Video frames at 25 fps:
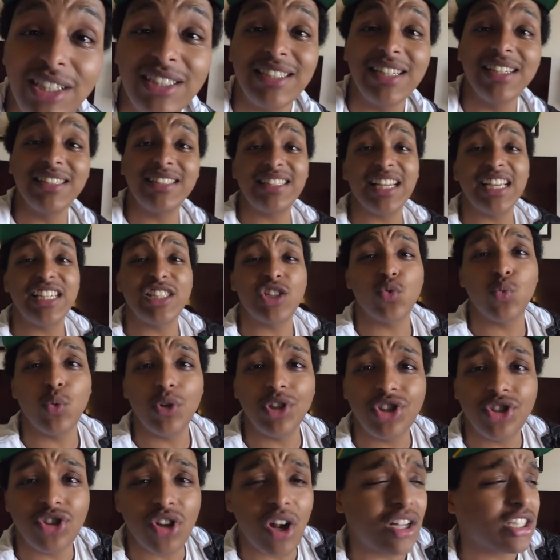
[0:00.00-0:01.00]
since I
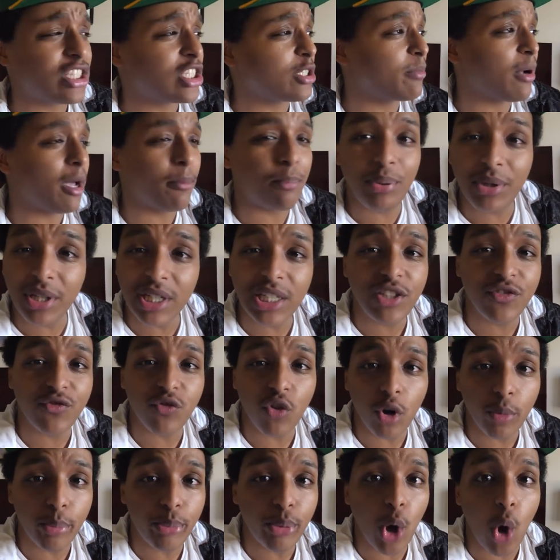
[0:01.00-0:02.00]
switched on to my
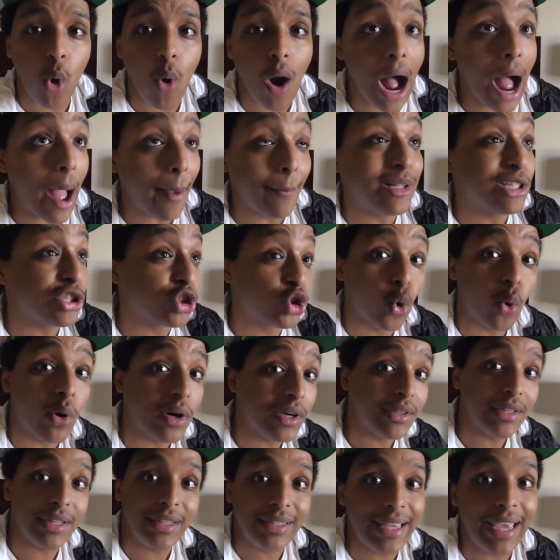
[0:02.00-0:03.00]
PS4 Pro, I'm
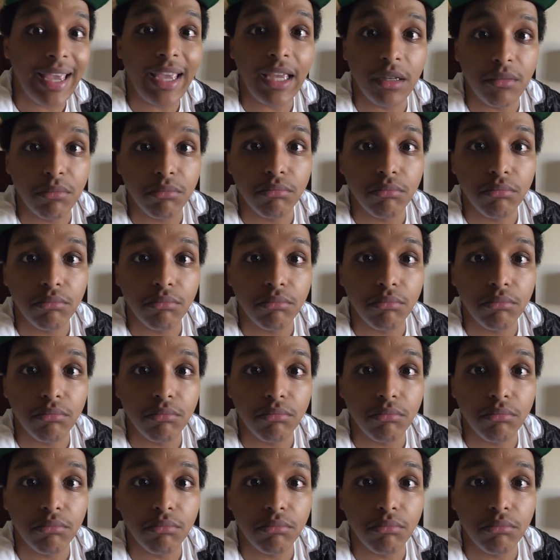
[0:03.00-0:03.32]
enjoying the game.